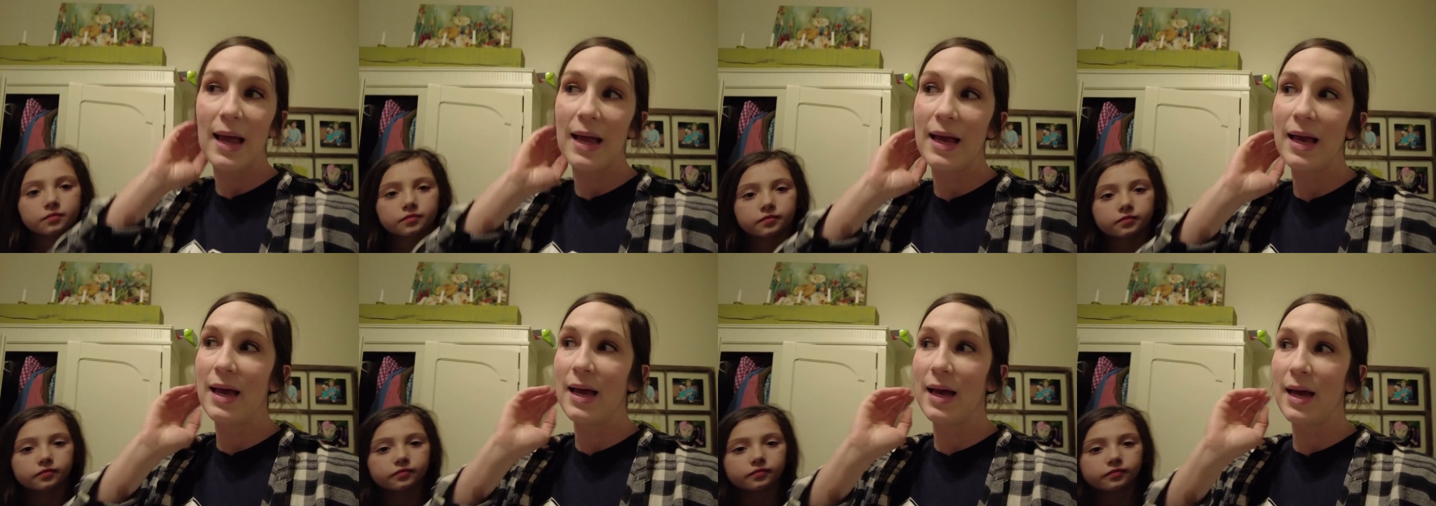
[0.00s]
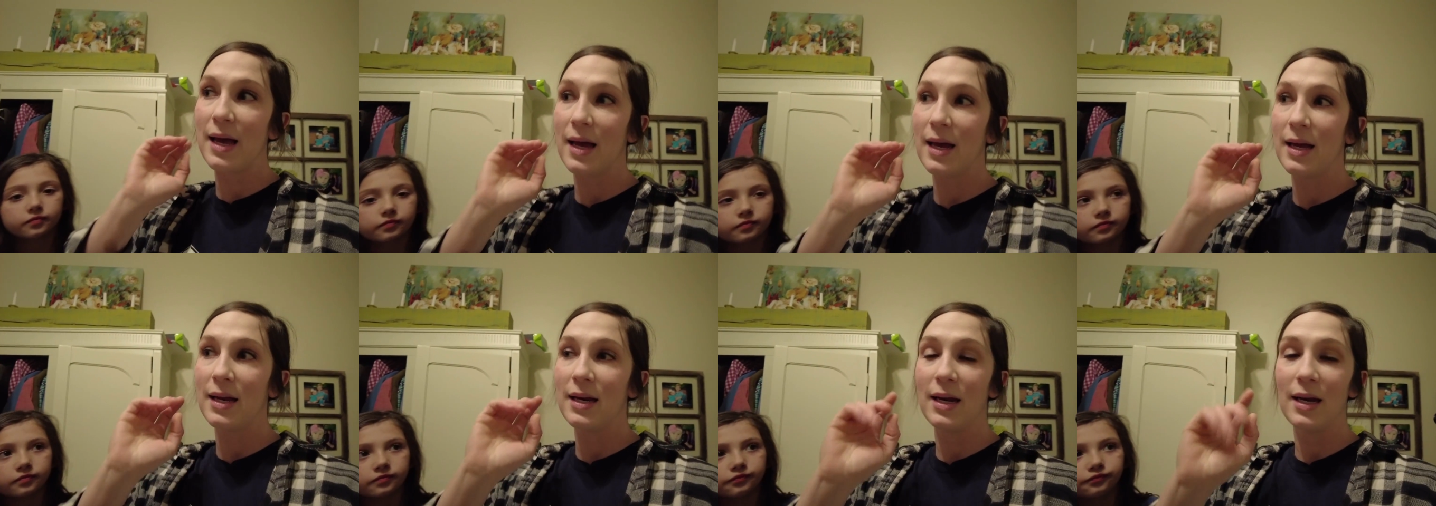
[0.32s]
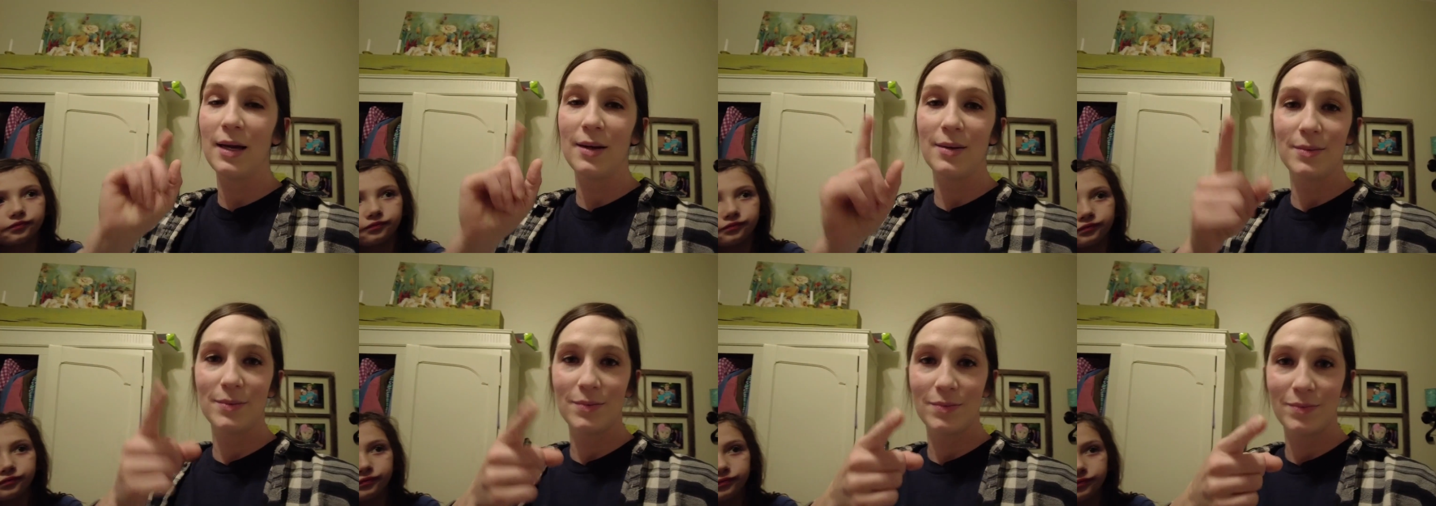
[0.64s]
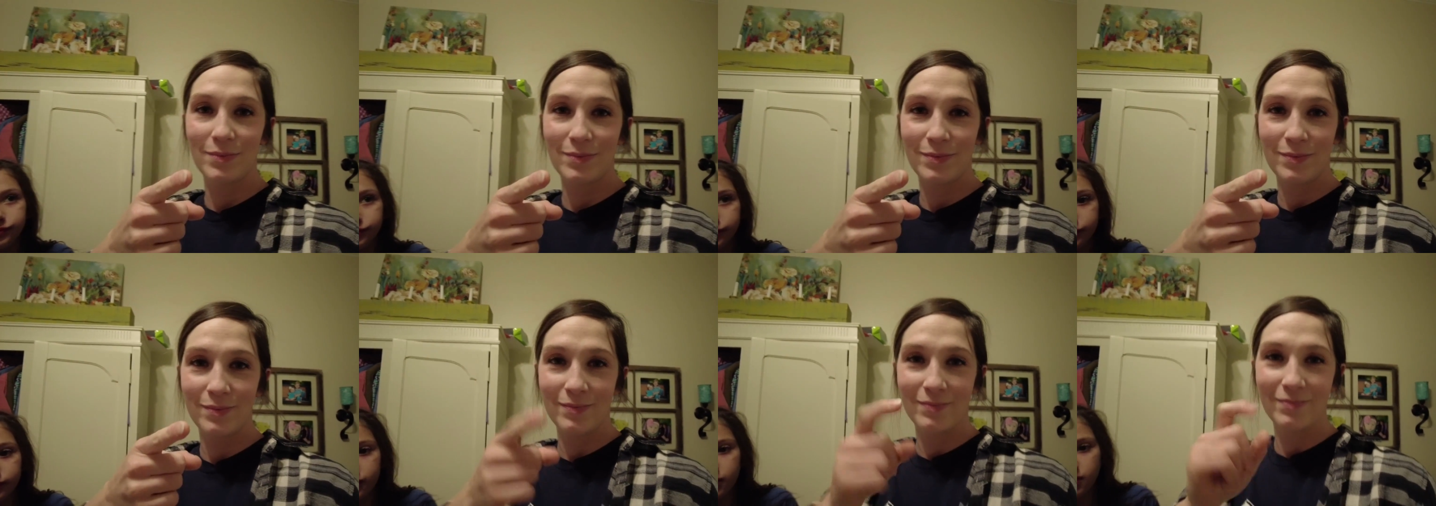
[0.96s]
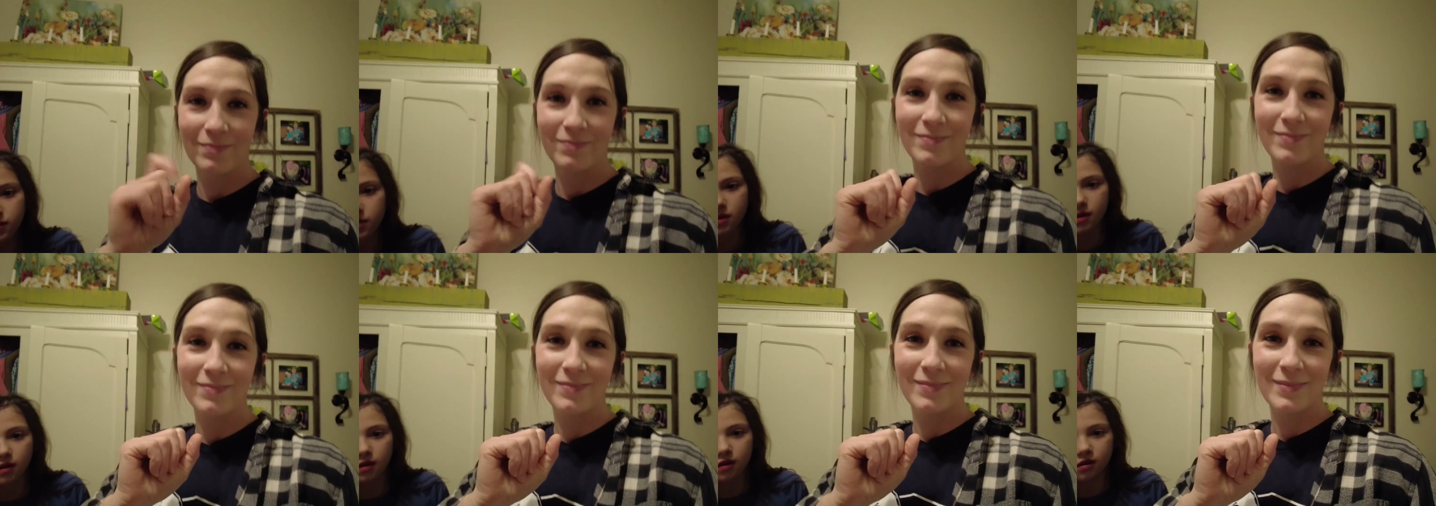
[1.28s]
Speaker 1: and
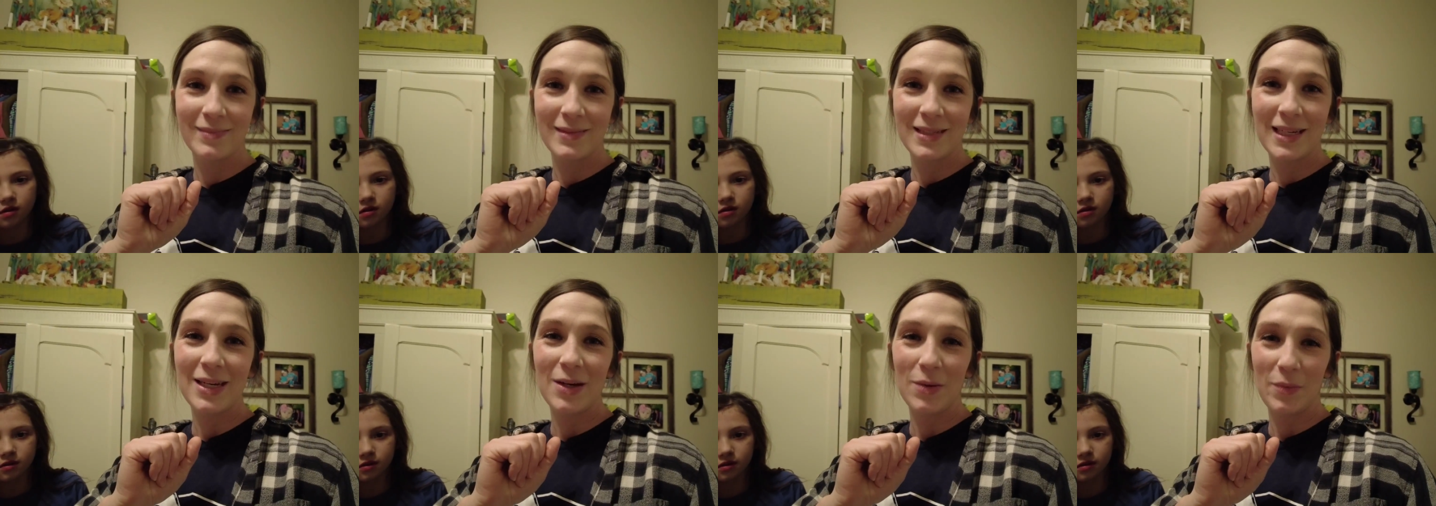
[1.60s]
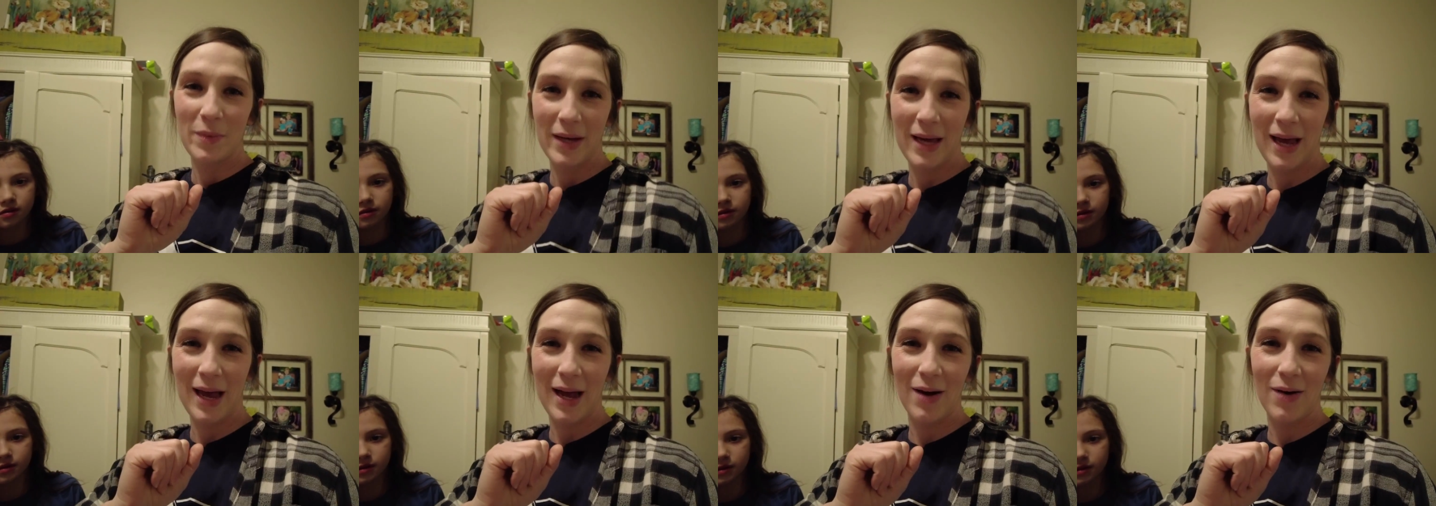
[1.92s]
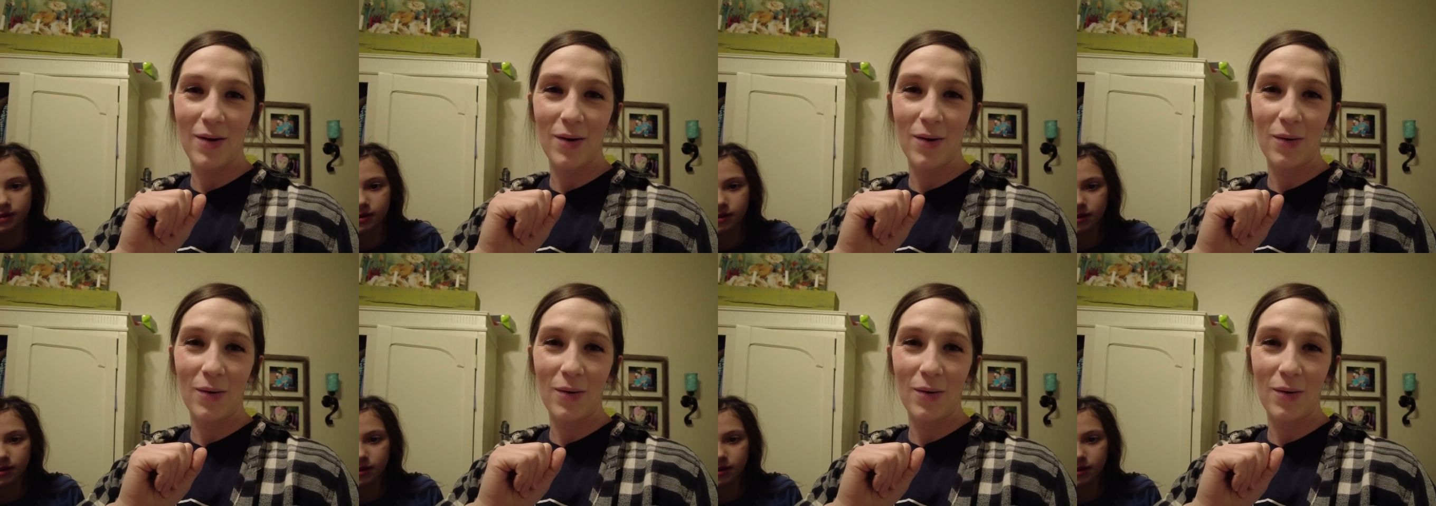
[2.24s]
we got her